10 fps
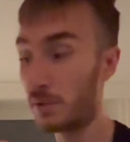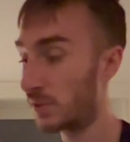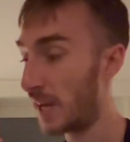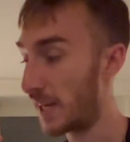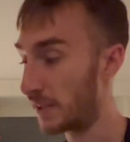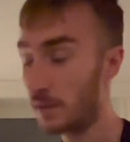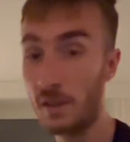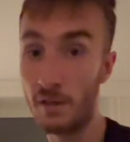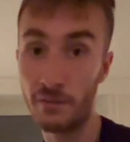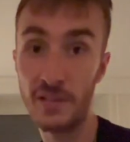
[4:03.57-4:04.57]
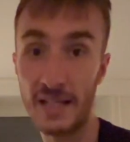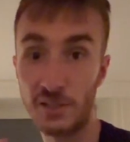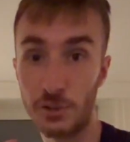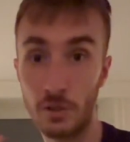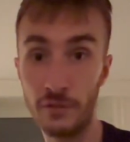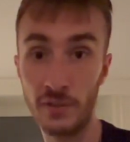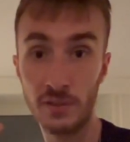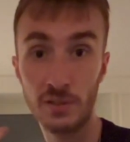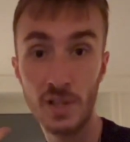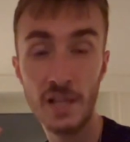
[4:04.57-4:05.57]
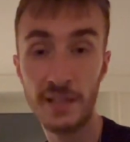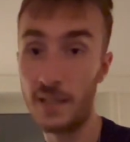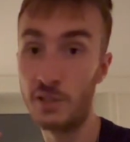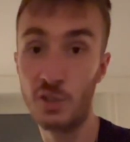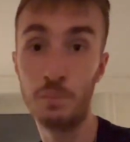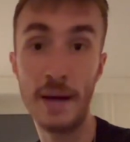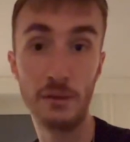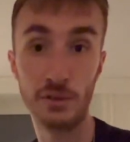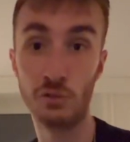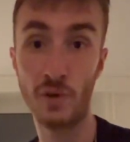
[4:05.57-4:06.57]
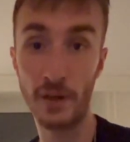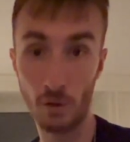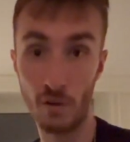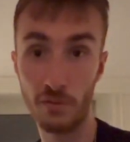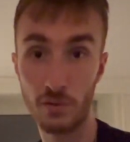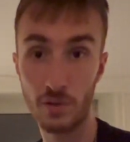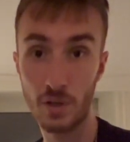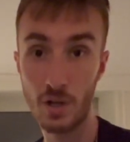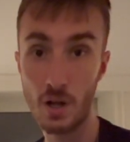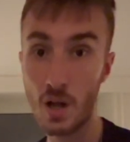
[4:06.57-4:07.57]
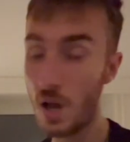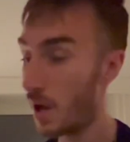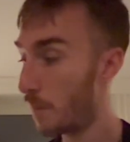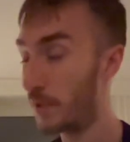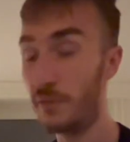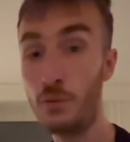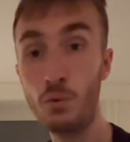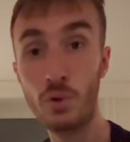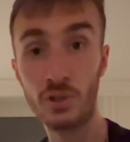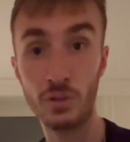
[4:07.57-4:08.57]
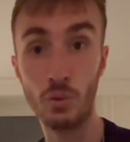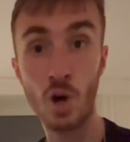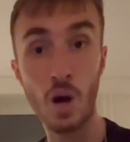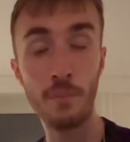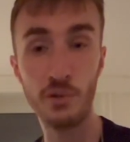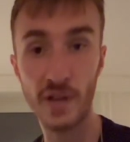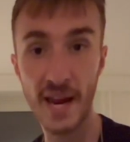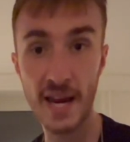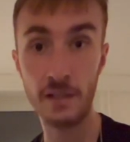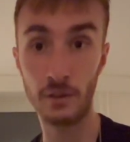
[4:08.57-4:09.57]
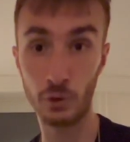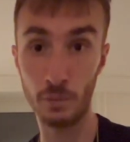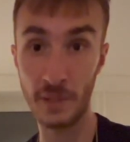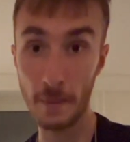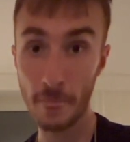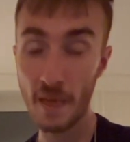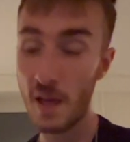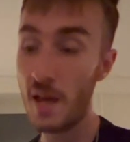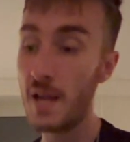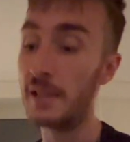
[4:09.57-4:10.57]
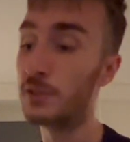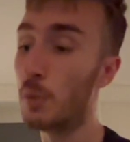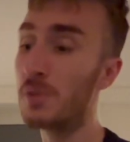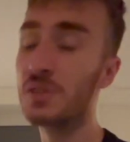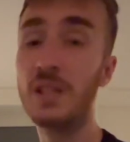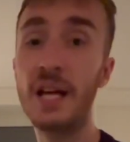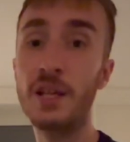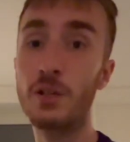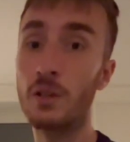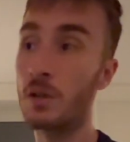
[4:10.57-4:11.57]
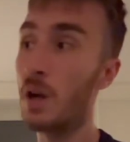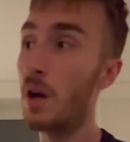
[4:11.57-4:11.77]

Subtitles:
besides a flat surface that it just bounces right off. But if you were to cup your hand a little bit, it's almost like you're